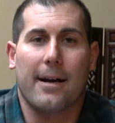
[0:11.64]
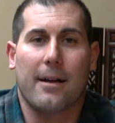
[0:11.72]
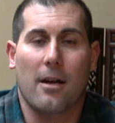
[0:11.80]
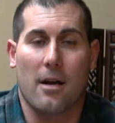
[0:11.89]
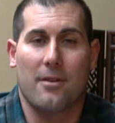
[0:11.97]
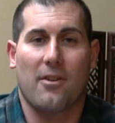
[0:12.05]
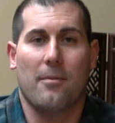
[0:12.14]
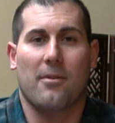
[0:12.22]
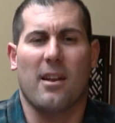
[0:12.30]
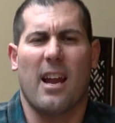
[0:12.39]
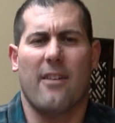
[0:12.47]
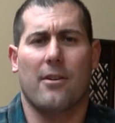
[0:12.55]
concepts
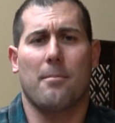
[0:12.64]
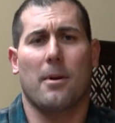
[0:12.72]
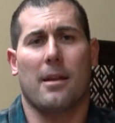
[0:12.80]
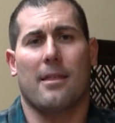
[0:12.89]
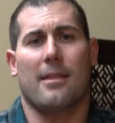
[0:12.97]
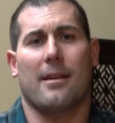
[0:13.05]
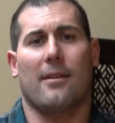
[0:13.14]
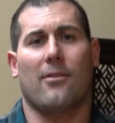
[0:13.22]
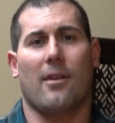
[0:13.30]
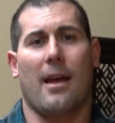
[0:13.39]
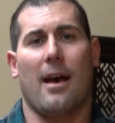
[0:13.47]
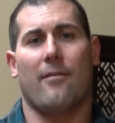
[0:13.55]
that everybody thinks
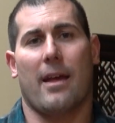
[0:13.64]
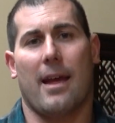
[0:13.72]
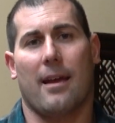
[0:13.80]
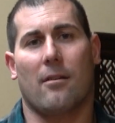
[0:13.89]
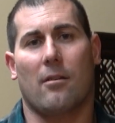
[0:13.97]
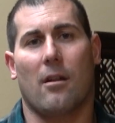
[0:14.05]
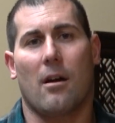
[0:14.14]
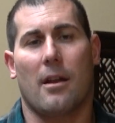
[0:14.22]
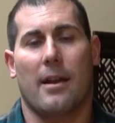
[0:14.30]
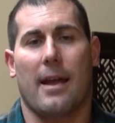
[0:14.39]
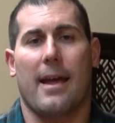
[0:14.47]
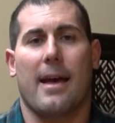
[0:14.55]
they have a handle
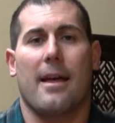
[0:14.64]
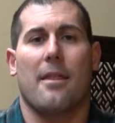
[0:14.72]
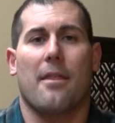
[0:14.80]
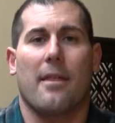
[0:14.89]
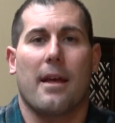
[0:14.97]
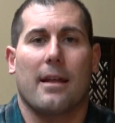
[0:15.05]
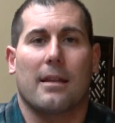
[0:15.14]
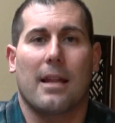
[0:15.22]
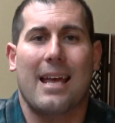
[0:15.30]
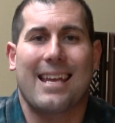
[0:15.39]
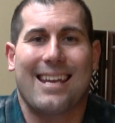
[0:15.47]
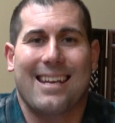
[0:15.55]
on, and they
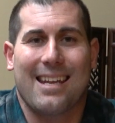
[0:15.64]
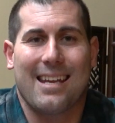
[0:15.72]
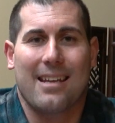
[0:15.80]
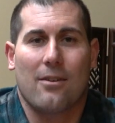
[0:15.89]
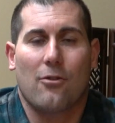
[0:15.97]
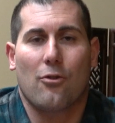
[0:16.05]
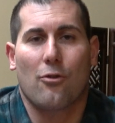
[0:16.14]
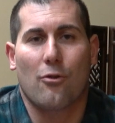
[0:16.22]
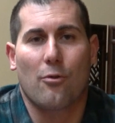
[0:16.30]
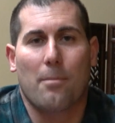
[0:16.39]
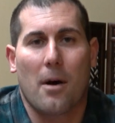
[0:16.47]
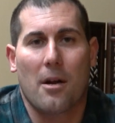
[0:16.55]
liken it
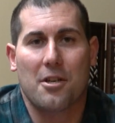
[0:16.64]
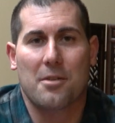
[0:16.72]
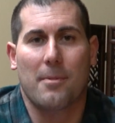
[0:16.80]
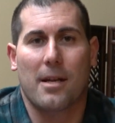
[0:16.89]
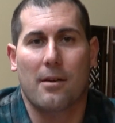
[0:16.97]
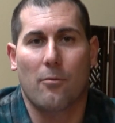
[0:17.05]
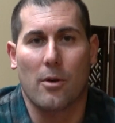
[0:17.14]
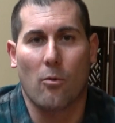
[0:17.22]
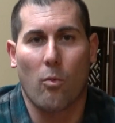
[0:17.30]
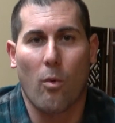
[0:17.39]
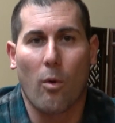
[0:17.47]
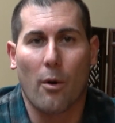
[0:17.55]
to punishment and
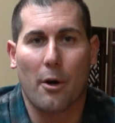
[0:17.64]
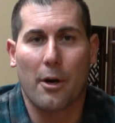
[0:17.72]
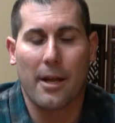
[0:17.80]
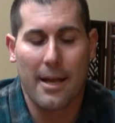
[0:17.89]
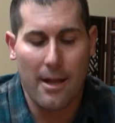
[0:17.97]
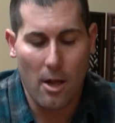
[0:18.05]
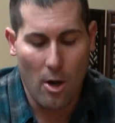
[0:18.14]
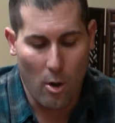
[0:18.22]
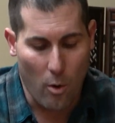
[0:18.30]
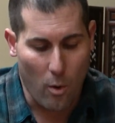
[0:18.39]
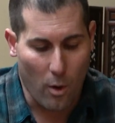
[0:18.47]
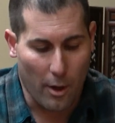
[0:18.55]
reward,
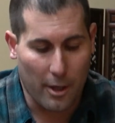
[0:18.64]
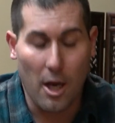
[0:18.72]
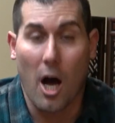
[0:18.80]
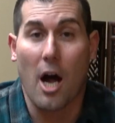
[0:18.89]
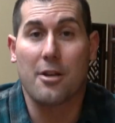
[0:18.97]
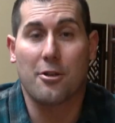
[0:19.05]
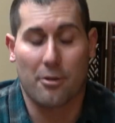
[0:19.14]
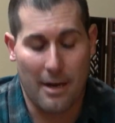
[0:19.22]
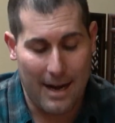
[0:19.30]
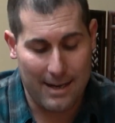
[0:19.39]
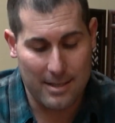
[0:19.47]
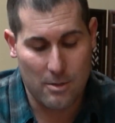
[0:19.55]
or
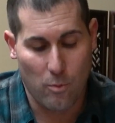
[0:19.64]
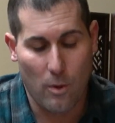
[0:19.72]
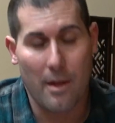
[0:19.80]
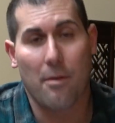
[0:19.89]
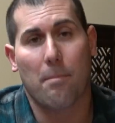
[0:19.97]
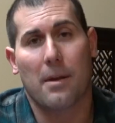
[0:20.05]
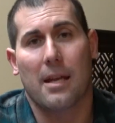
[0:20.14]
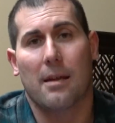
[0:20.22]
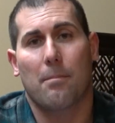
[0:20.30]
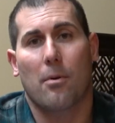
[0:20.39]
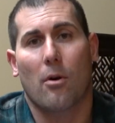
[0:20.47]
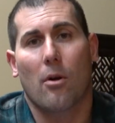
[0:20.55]
contracts with
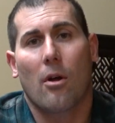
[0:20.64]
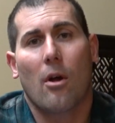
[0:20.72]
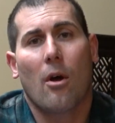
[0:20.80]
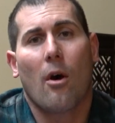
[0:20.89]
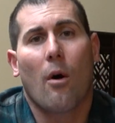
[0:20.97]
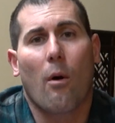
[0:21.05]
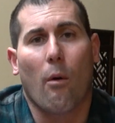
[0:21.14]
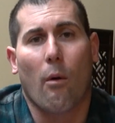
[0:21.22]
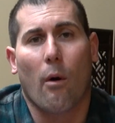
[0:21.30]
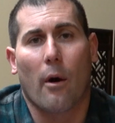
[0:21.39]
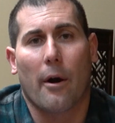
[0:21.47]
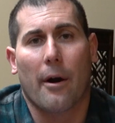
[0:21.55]
people,
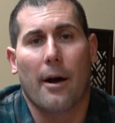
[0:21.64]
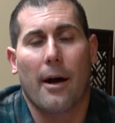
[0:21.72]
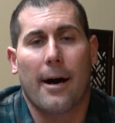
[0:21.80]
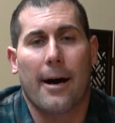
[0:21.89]
or